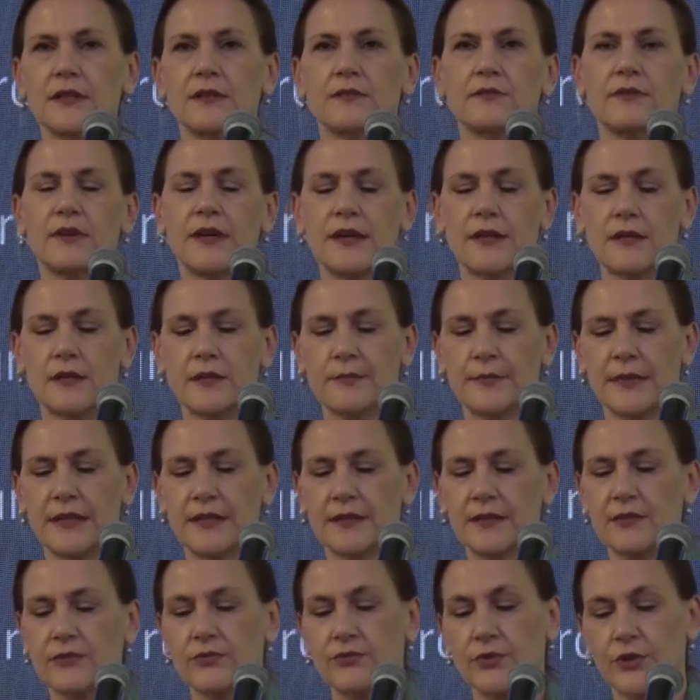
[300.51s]

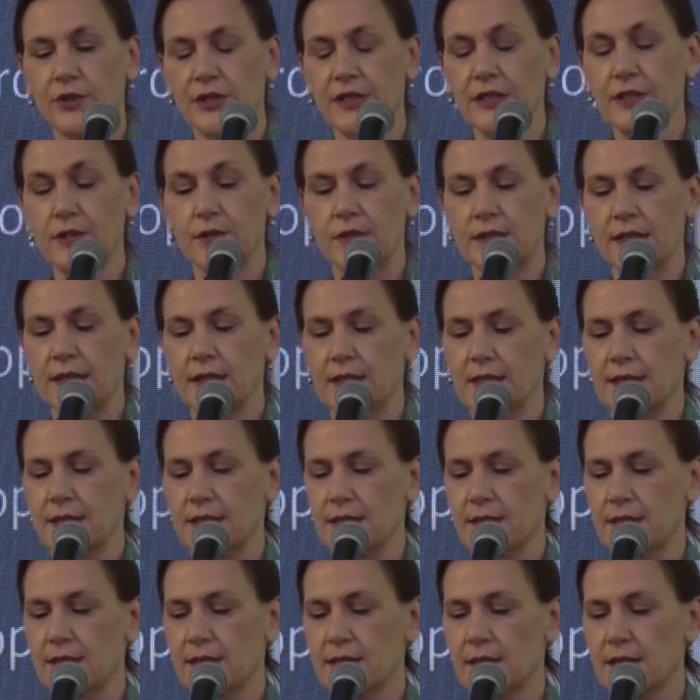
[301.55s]
environment for EU
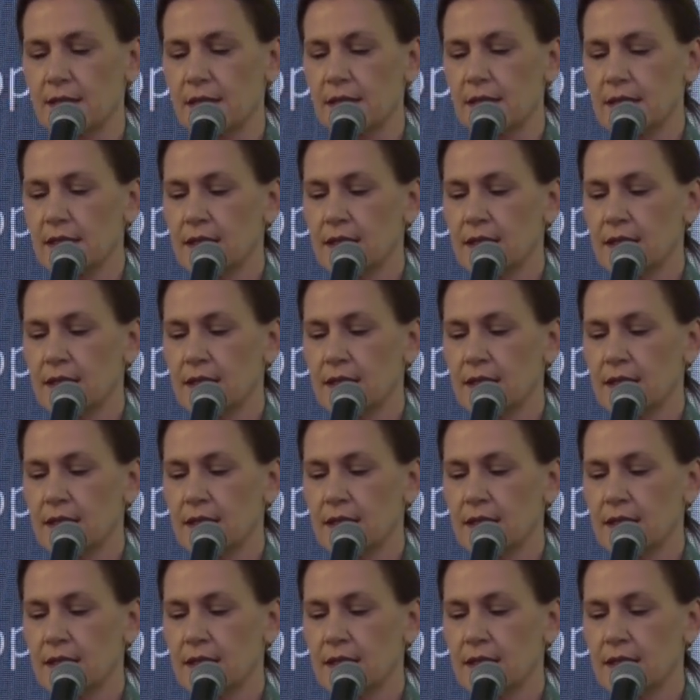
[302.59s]
citizens,